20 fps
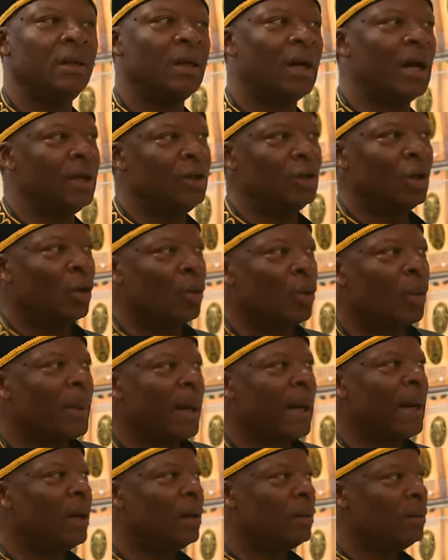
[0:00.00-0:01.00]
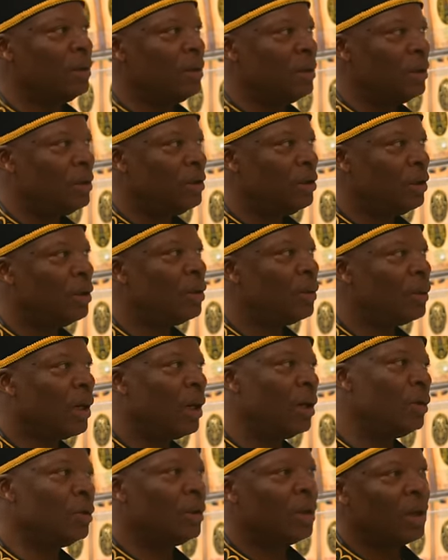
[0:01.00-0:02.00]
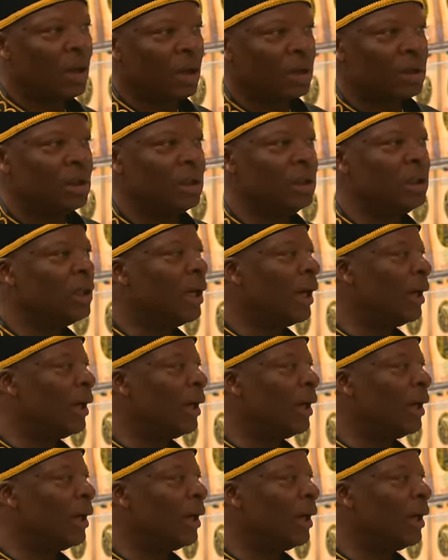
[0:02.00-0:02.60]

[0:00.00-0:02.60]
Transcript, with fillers: I know about, you know, Anunnaki.